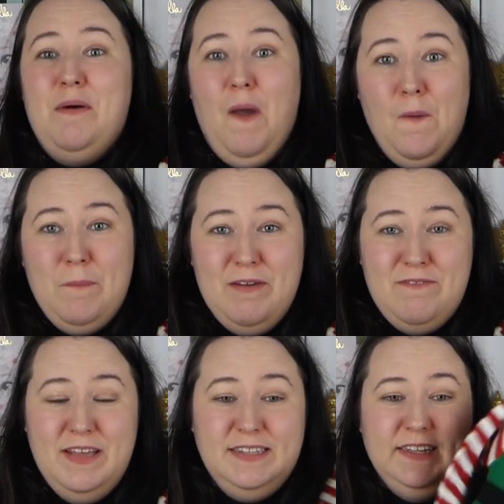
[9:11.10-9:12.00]
so I hope
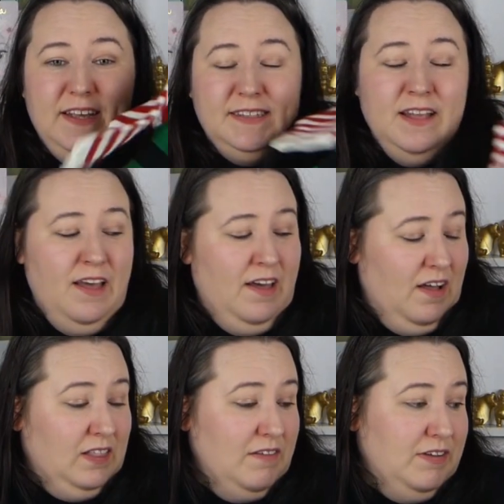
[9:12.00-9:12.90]
it fits her, because
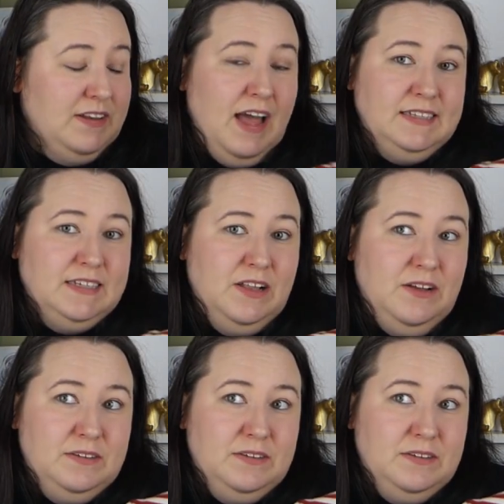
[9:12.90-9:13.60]
a lot of her 9 to